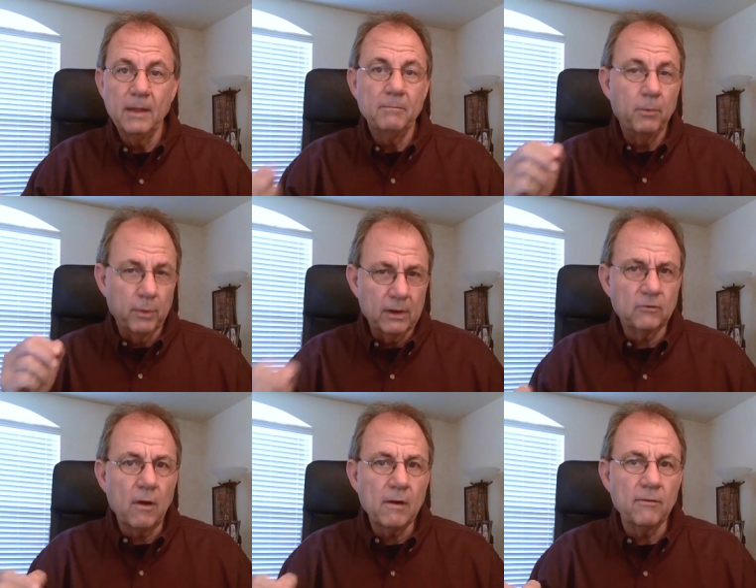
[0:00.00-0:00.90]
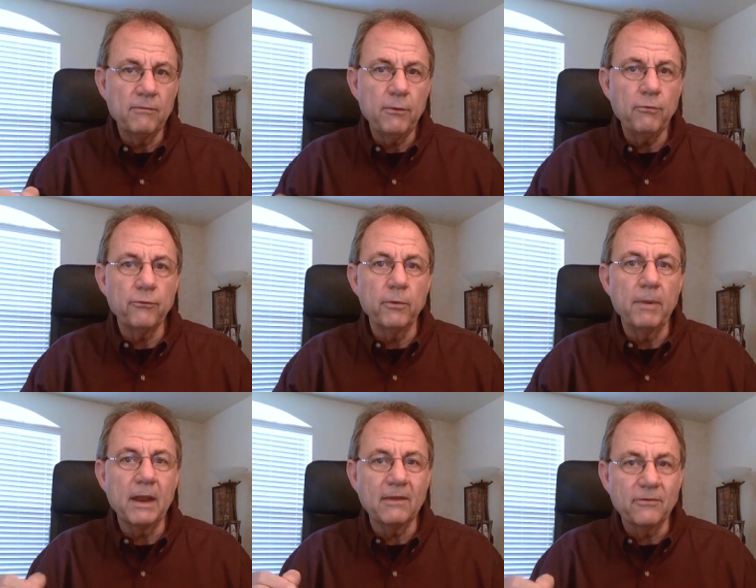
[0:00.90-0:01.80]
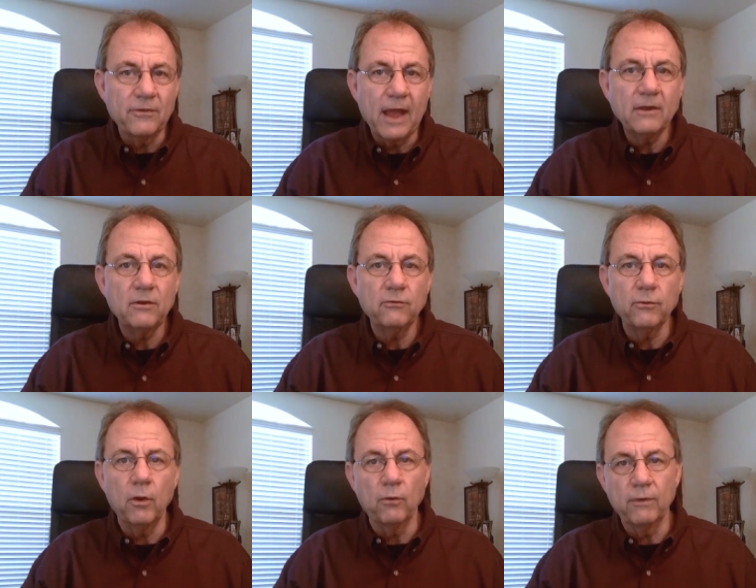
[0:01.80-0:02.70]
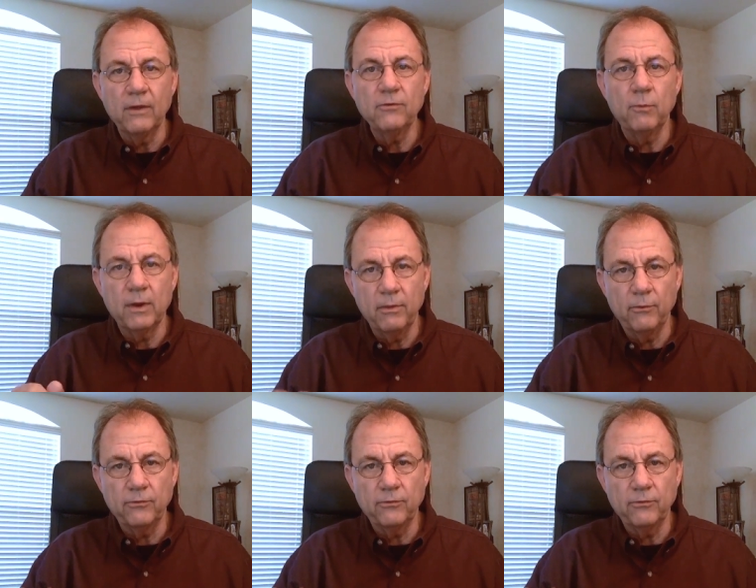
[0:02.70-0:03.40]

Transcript: But we're going to talk in the future about exact control over each one of those.